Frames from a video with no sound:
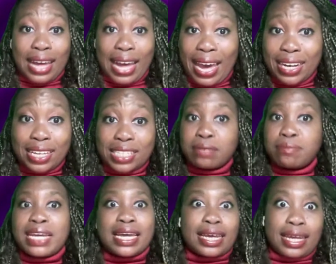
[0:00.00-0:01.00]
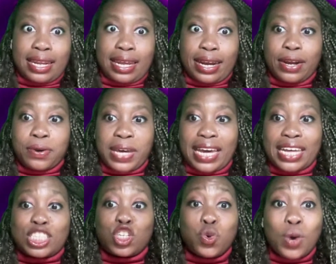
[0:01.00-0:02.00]
I had to get some data in there,
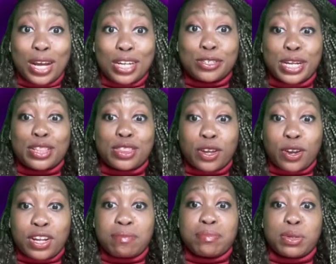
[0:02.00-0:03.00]
okay? 230